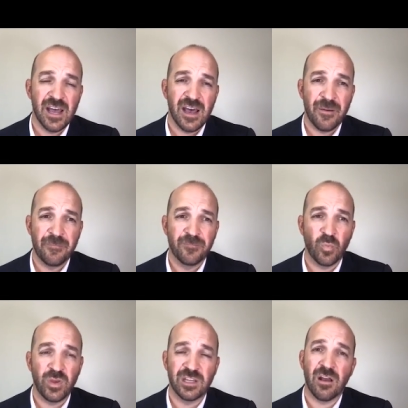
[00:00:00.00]
Um,
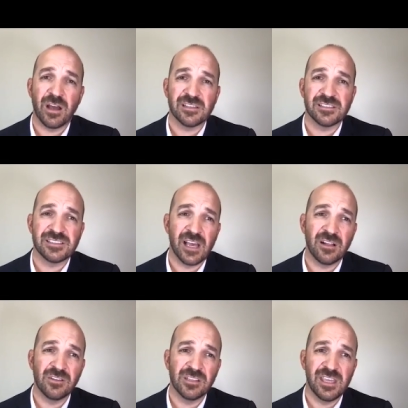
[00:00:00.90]
we did not
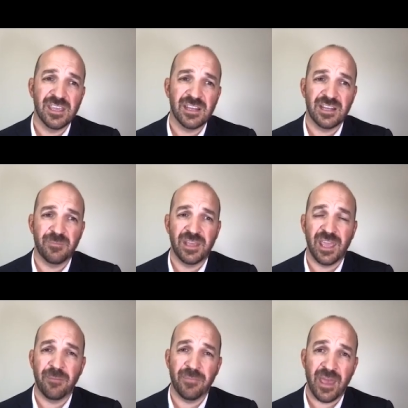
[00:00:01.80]
sell Keegan, it
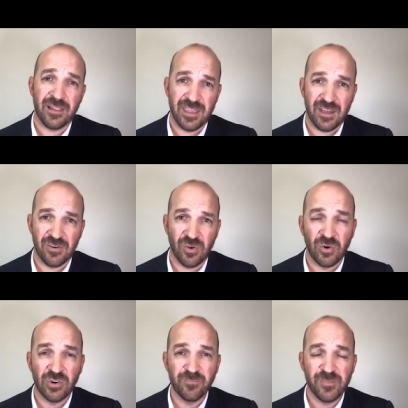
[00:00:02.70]
became Galiano
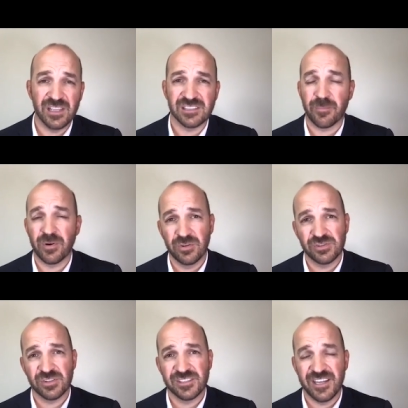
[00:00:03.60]
Gold. It's a
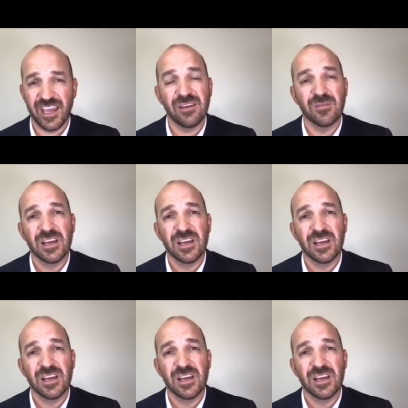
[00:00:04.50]
producer today,